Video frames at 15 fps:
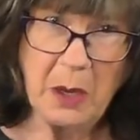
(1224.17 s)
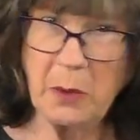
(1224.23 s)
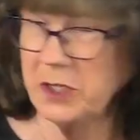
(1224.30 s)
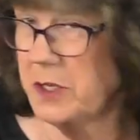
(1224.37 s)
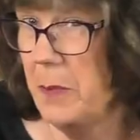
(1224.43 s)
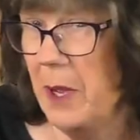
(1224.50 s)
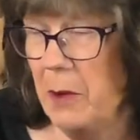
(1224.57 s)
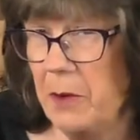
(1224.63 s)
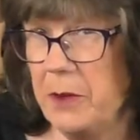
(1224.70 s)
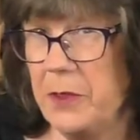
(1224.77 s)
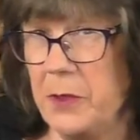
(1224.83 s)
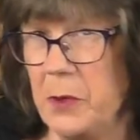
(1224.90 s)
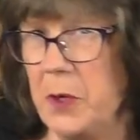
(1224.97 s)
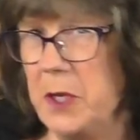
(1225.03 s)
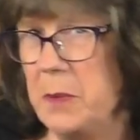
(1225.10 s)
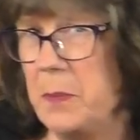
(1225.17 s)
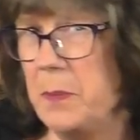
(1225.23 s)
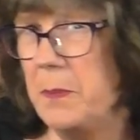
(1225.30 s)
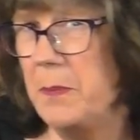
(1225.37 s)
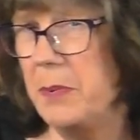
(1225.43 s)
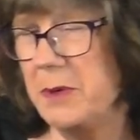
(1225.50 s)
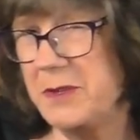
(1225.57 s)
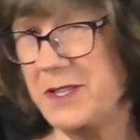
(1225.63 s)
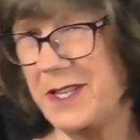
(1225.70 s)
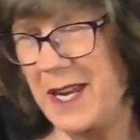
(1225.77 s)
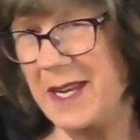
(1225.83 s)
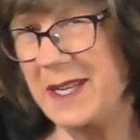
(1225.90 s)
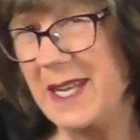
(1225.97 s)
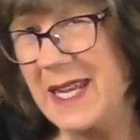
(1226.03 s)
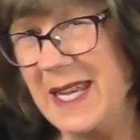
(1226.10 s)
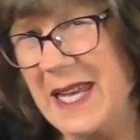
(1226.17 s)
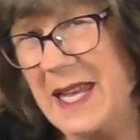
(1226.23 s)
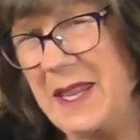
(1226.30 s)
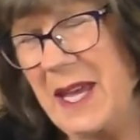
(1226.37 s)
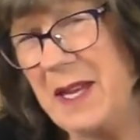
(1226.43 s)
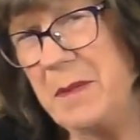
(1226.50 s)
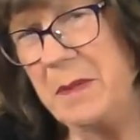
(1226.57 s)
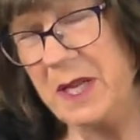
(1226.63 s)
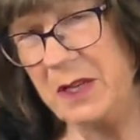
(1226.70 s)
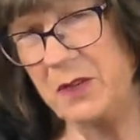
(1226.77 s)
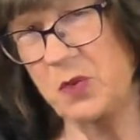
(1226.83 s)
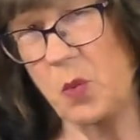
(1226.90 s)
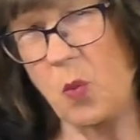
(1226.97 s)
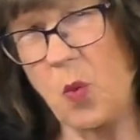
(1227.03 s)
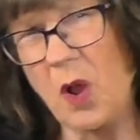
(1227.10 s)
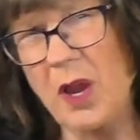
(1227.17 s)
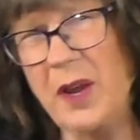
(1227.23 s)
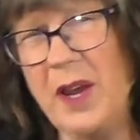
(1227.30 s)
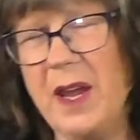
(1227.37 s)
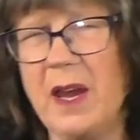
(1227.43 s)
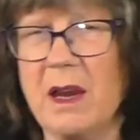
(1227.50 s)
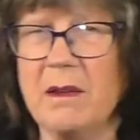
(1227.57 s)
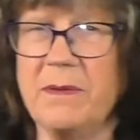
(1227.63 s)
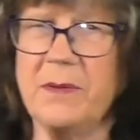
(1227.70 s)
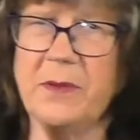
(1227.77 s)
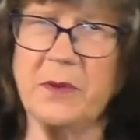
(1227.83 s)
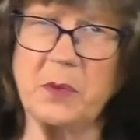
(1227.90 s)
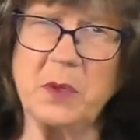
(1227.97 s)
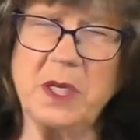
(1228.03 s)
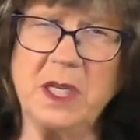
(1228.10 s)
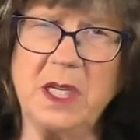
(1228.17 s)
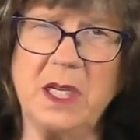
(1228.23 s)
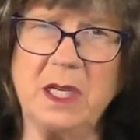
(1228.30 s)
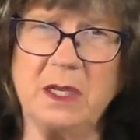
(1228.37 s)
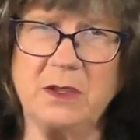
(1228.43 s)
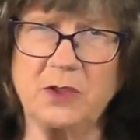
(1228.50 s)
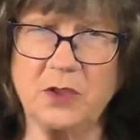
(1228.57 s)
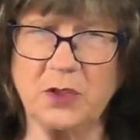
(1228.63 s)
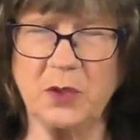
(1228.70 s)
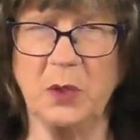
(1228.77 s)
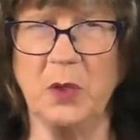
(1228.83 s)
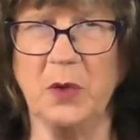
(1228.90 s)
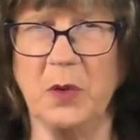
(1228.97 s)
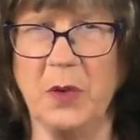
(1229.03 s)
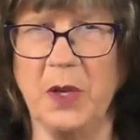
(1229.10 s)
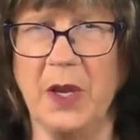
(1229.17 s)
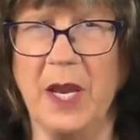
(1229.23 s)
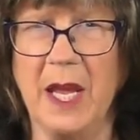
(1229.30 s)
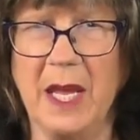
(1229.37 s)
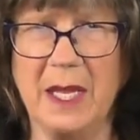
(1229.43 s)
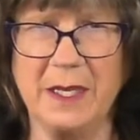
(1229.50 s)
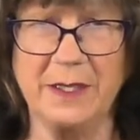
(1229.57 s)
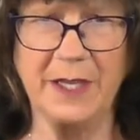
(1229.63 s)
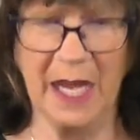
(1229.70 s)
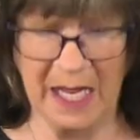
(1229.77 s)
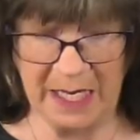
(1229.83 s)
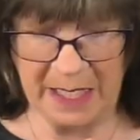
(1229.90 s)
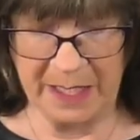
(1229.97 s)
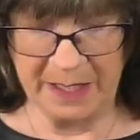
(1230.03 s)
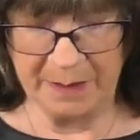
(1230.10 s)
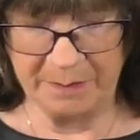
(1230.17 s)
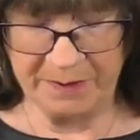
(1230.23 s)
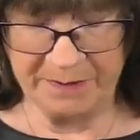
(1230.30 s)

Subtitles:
was about 30%. That means one of three children died